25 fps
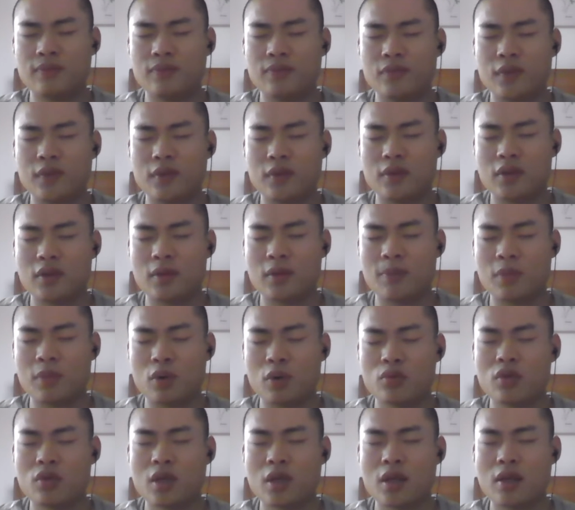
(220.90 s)
the
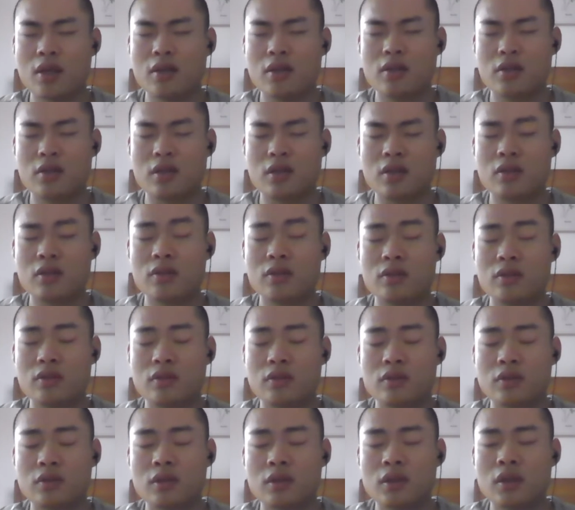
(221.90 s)

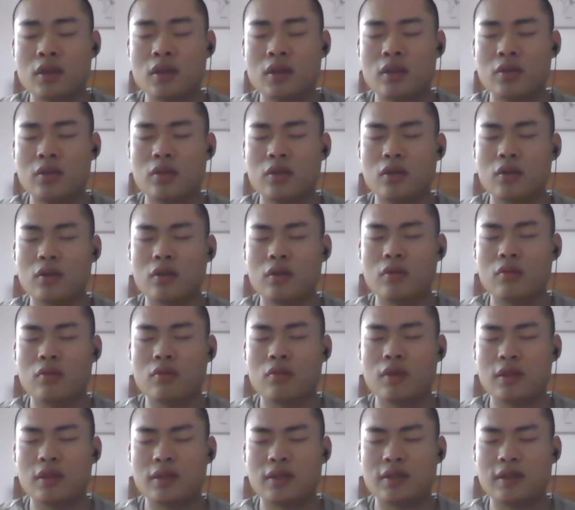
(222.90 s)
mutations,
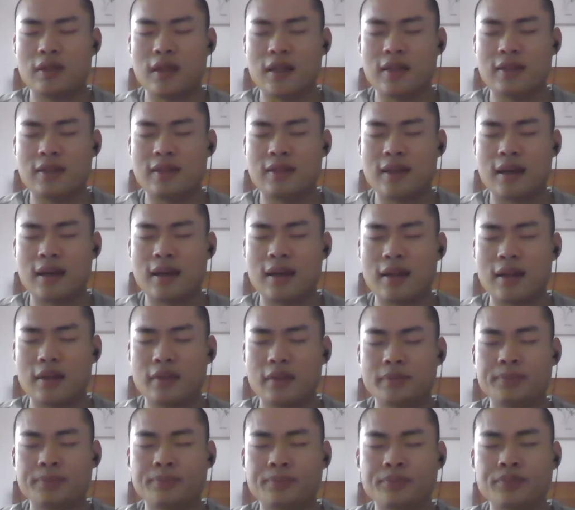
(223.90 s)
what they said.
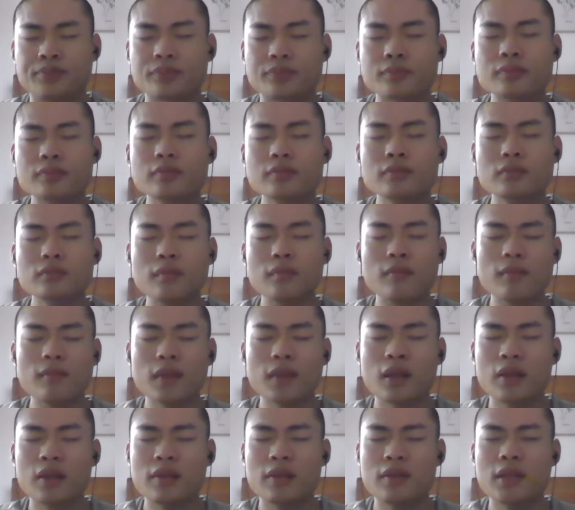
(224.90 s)

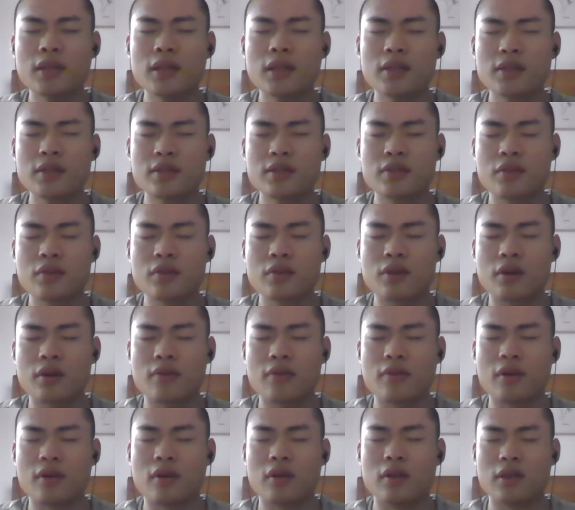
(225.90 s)
That's sort
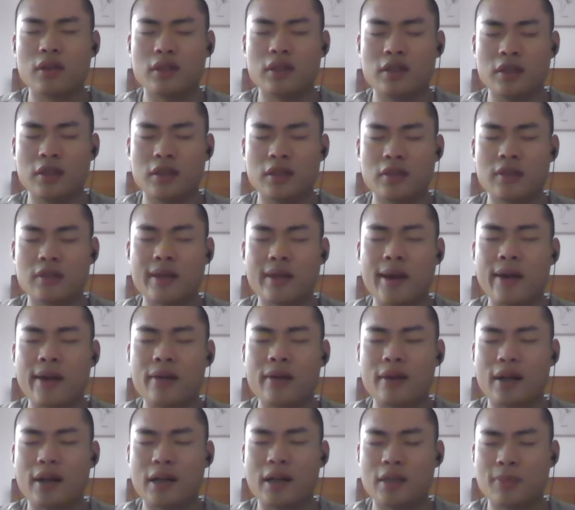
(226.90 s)
of an
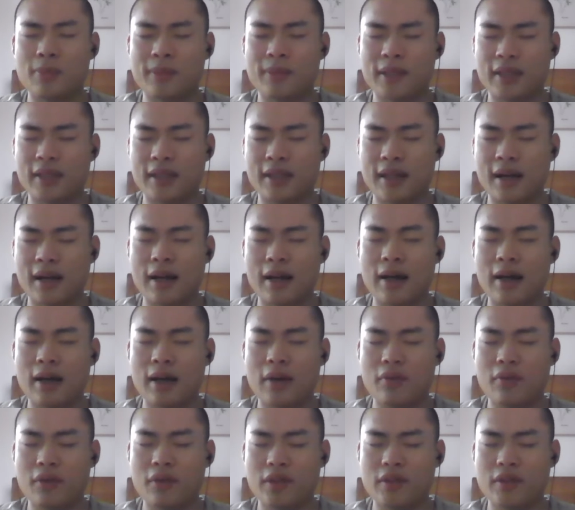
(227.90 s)
entire
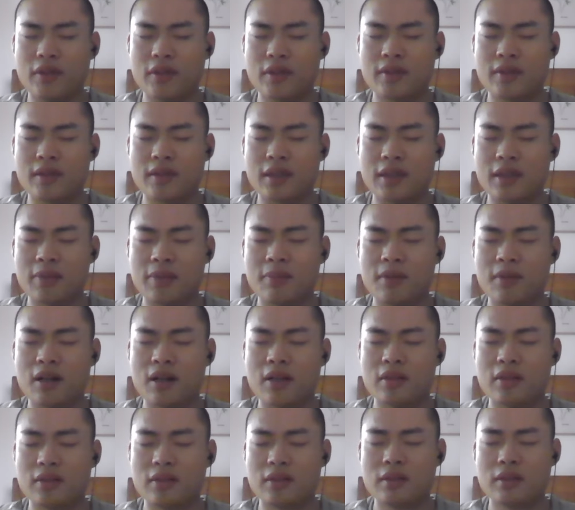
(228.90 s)
API with the
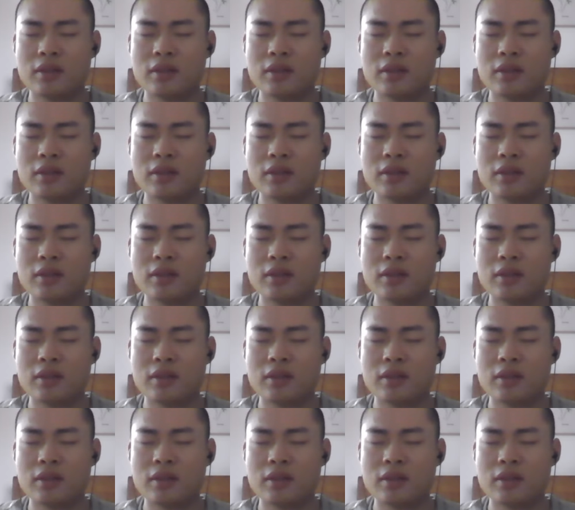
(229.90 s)
schemas.